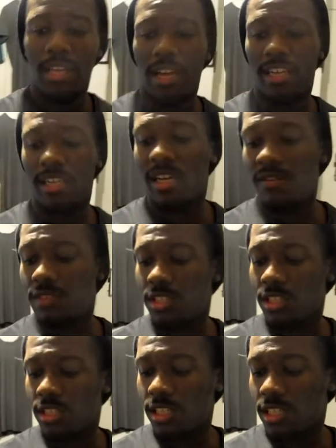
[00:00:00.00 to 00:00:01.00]
I love the
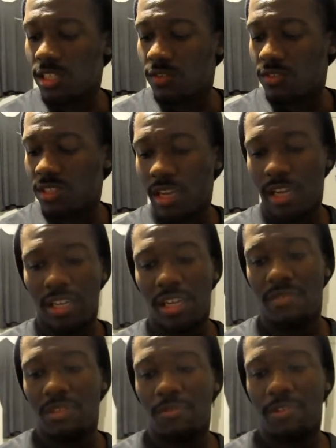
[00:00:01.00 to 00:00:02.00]
sleeves. I
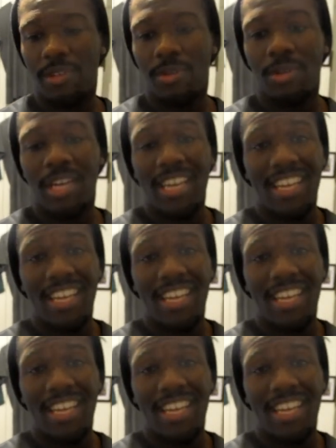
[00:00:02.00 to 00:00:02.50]
love the feel.